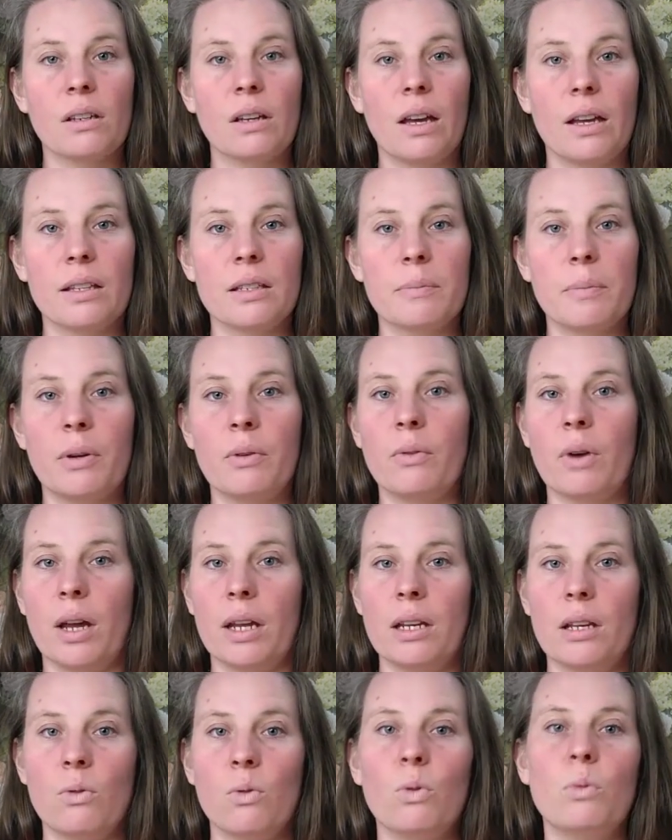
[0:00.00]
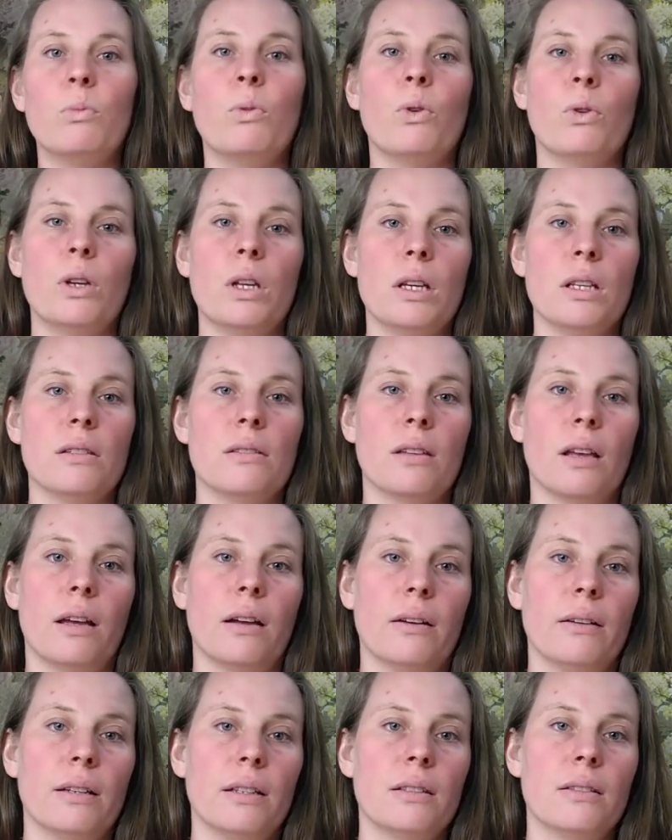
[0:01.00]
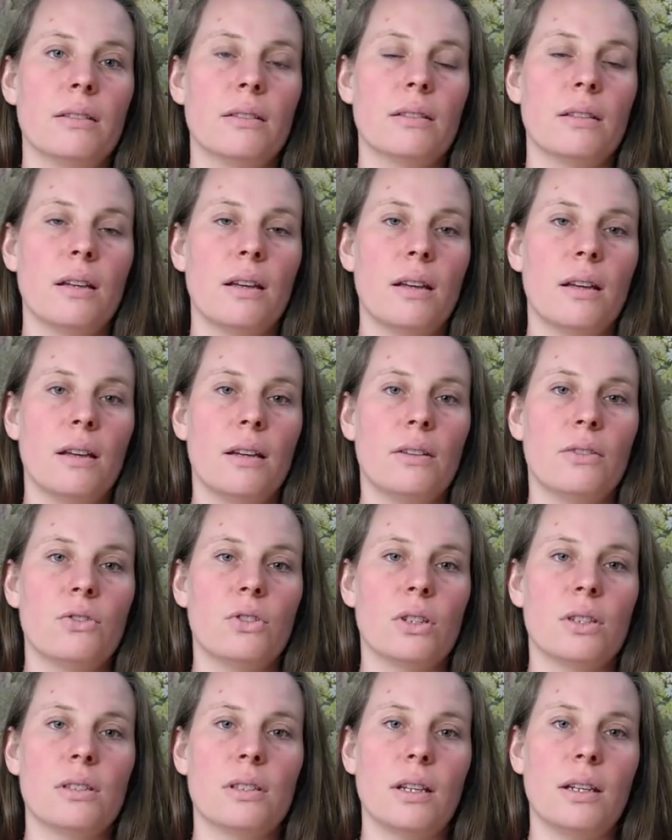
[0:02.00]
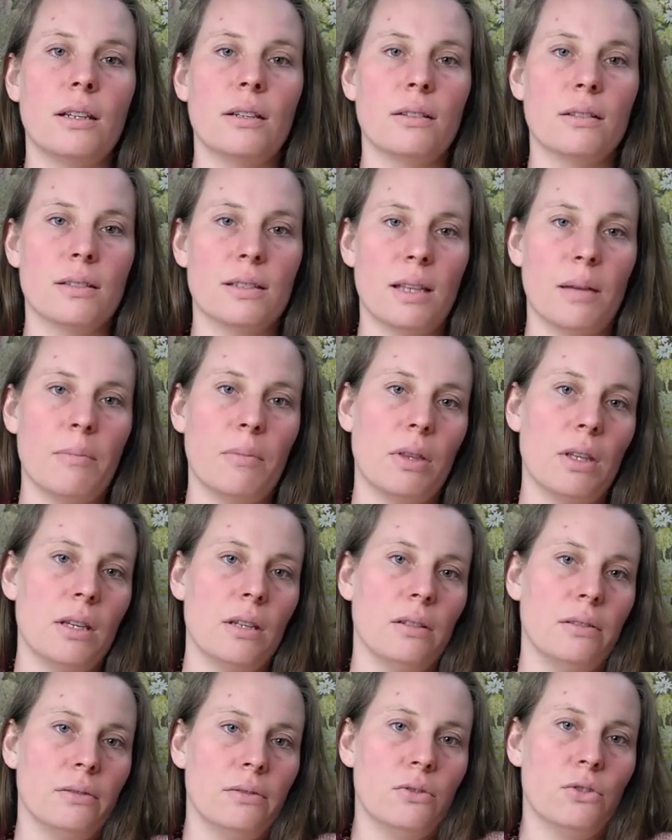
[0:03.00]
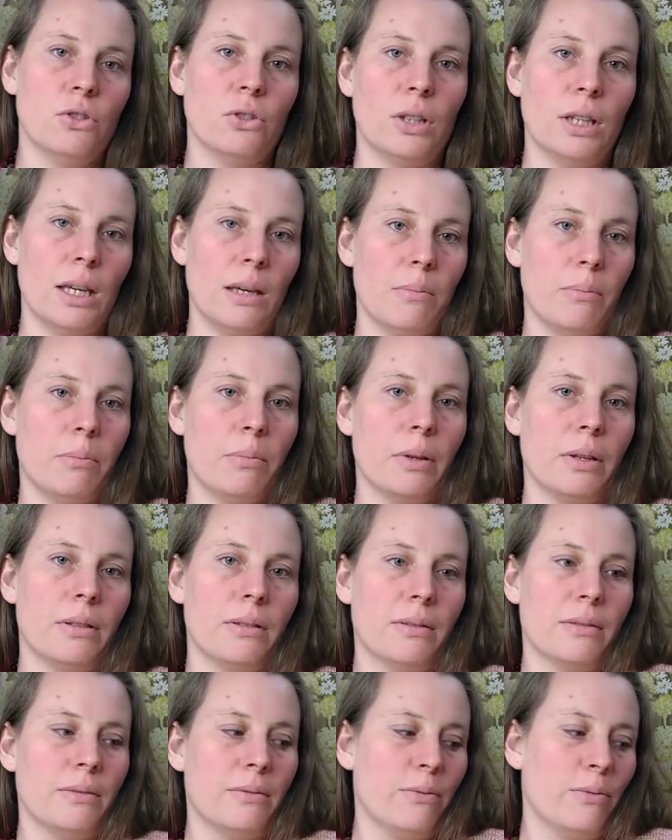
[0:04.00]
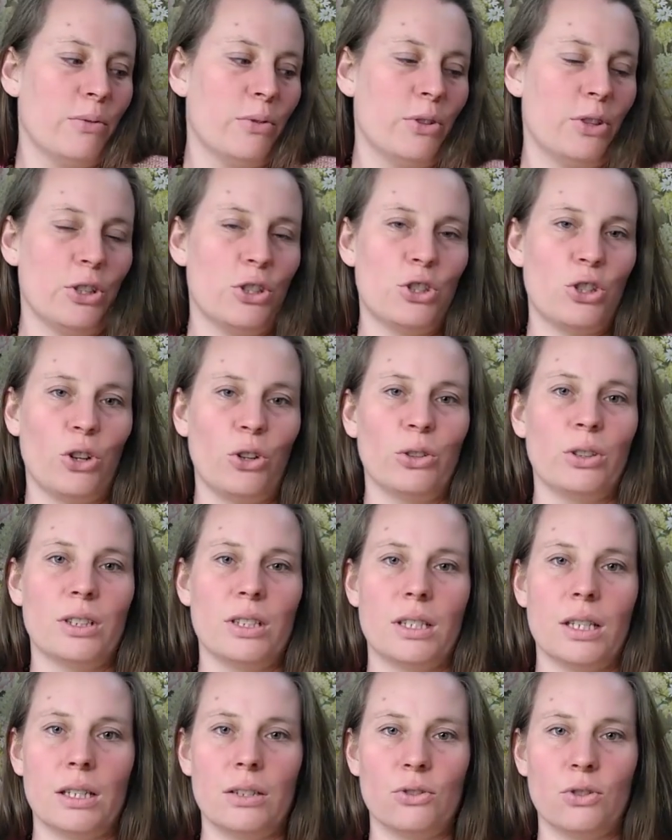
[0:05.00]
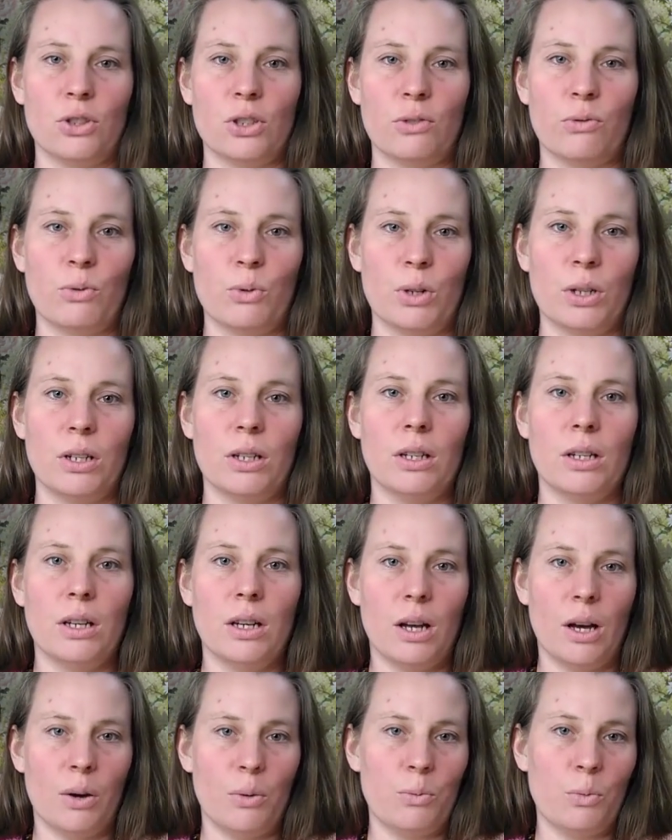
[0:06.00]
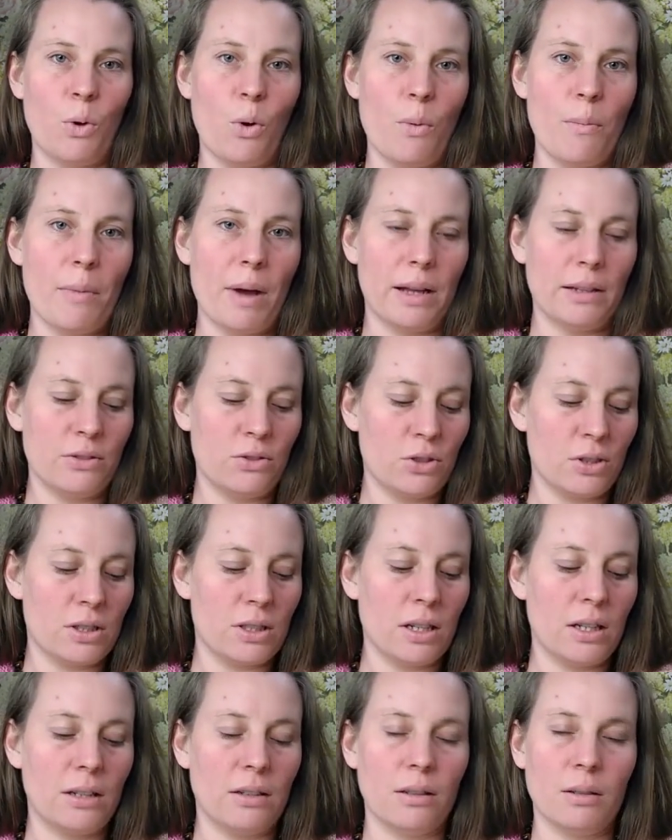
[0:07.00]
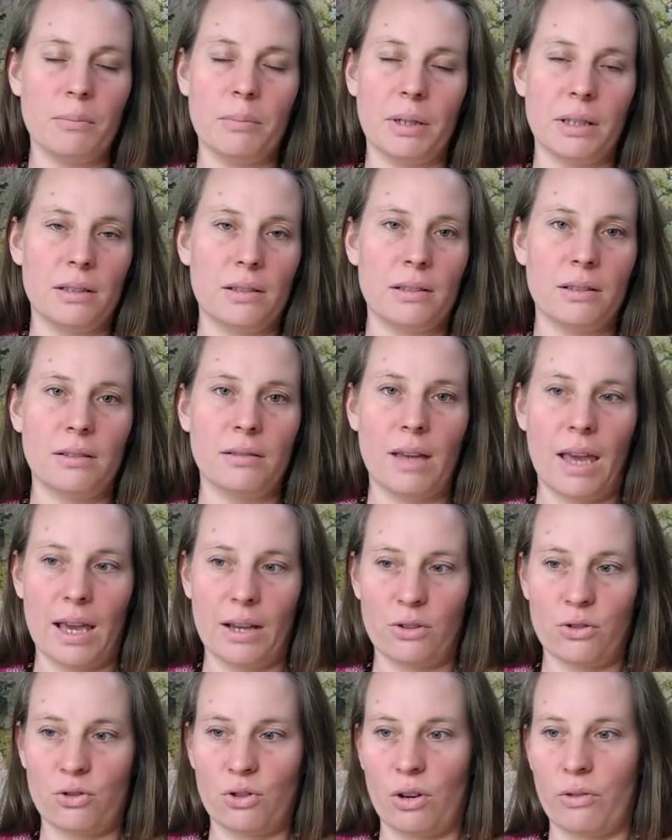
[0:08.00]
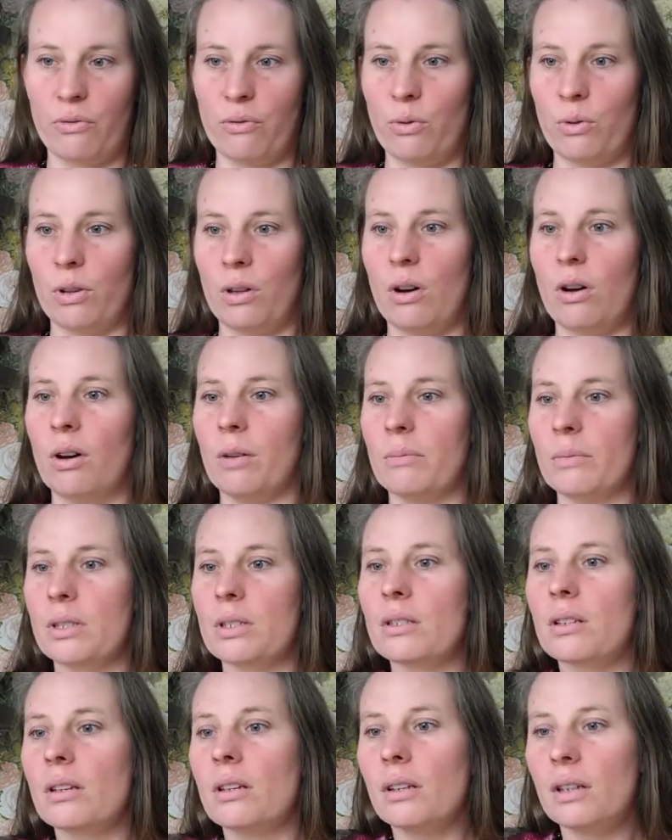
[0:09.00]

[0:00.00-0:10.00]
it's been raining all morning, so it's just a little something to keep the shoulders and just for a warm and just a little bit extra for the arms.